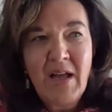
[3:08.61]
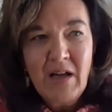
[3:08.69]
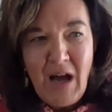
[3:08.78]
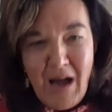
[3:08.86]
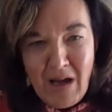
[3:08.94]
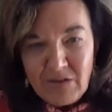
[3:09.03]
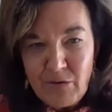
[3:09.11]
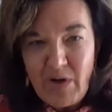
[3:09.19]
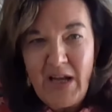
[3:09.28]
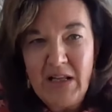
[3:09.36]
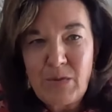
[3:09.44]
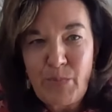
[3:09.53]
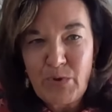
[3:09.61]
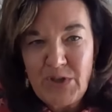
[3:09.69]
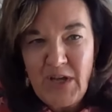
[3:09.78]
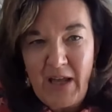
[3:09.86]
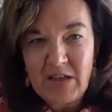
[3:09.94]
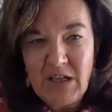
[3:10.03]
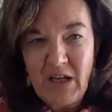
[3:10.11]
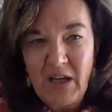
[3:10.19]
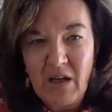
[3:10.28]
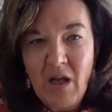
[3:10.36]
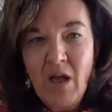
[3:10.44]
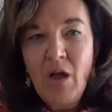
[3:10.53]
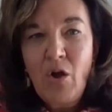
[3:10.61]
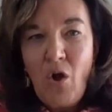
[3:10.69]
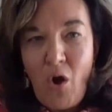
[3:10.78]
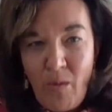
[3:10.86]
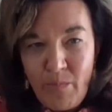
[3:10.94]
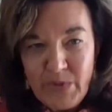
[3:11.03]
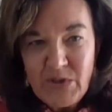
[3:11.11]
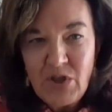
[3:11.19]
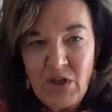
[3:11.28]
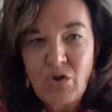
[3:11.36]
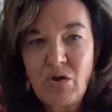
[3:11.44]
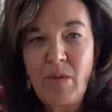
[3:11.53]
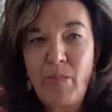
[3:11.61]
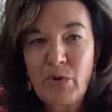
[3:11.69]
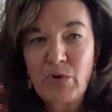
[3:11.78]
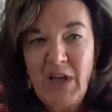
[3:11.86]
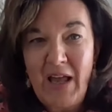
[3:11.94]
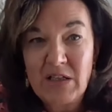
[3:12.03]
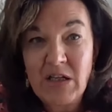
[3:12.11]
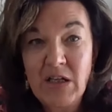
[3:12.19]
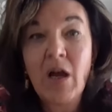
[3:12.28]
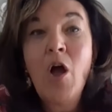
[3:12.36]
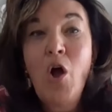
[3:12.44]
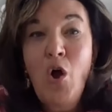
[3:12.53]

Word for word: guardrails protecting competition and protecting